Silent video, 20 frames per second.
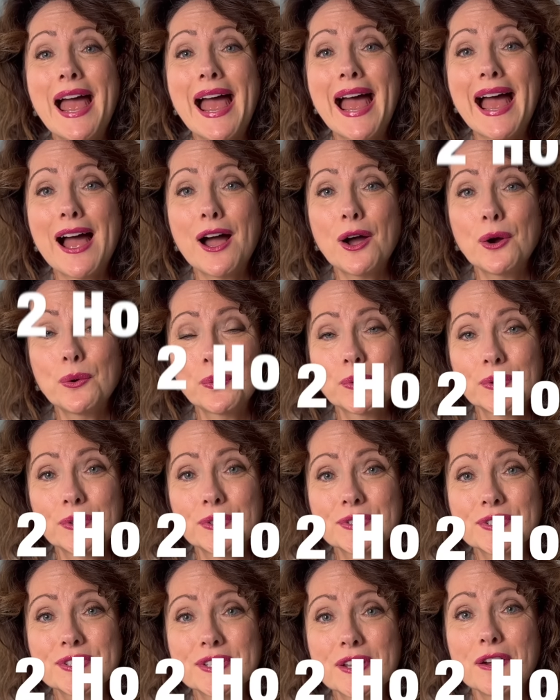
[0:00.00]

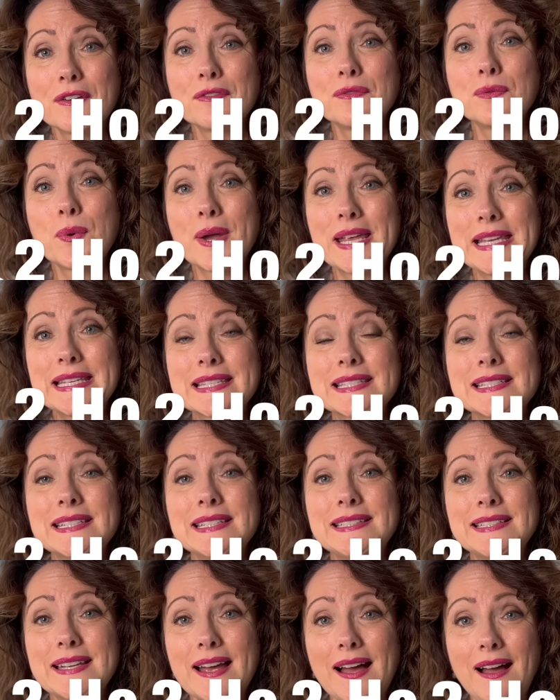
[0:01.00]
hours of
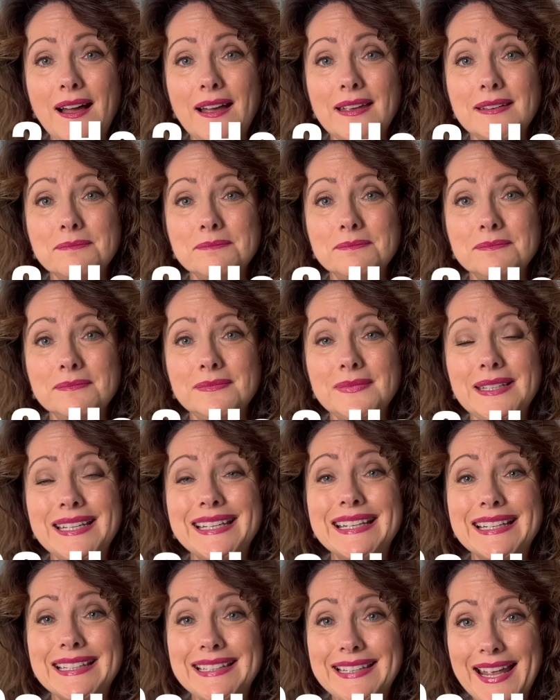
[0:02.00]
wasted time
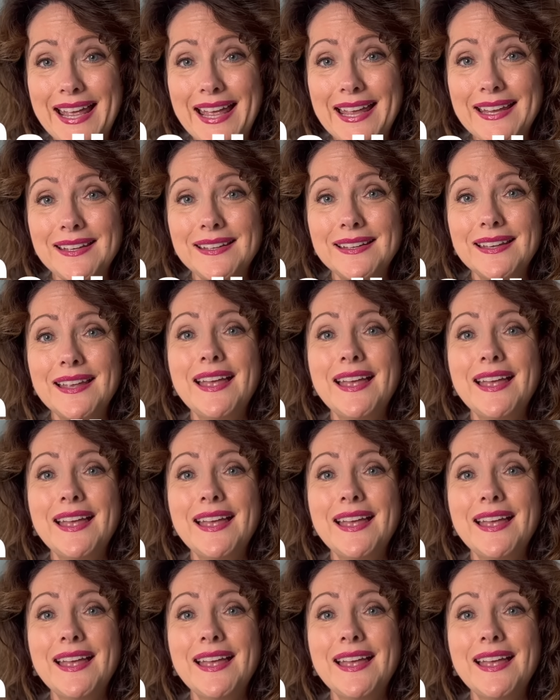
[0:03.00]
in a day.